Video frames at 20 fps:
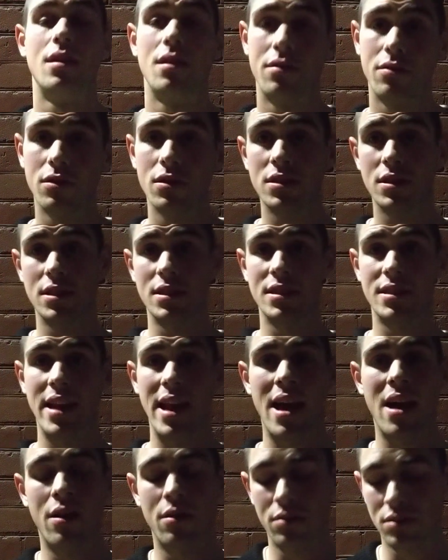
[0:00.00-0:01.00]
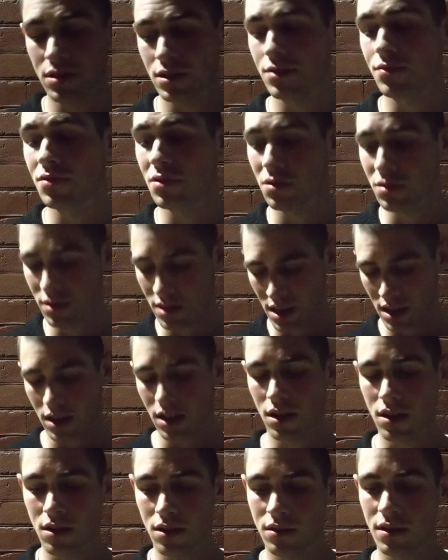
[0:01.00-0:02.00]
for instance now, it just feels
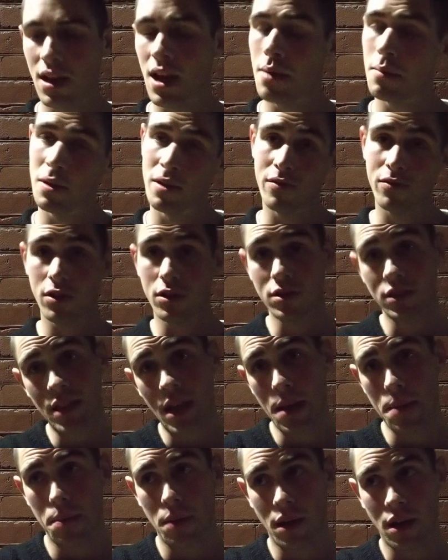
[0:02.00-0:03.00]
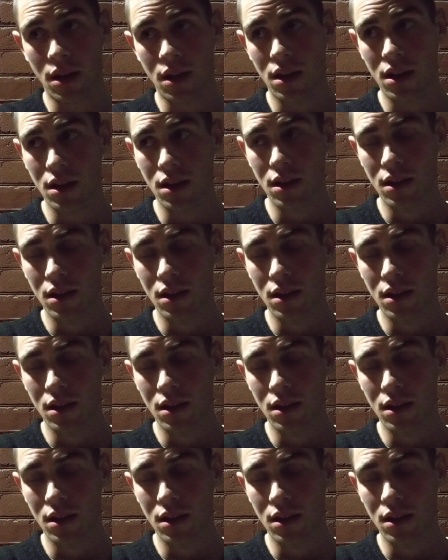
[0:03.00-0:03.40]
like, you know, yeah, I'm in a flow state, but